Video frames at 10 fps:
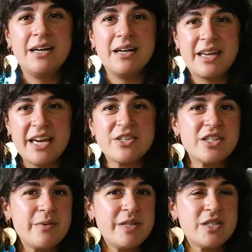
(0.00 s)

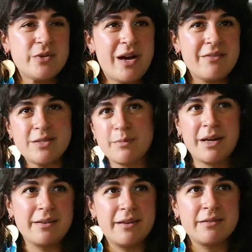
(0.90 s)
Occasionally we do have some
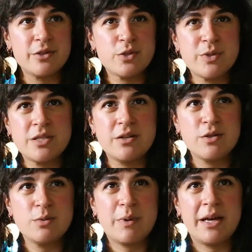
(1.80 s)
kind of like little
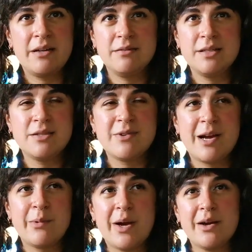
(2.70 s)
twisters, but it's
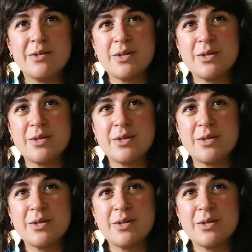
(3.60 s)
very rare.